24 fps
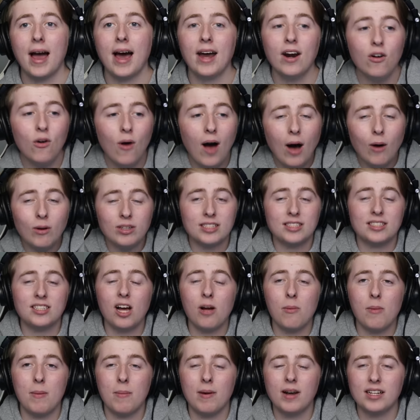I don't know how it
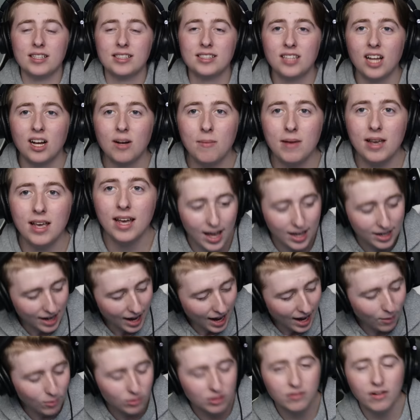stung me, but it stung me and
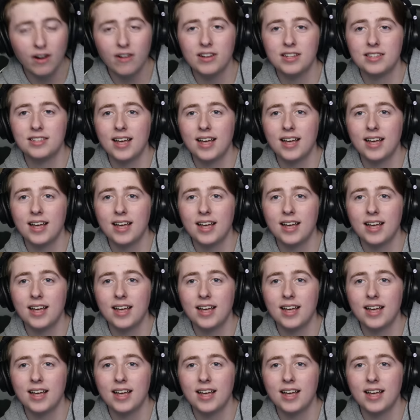I was very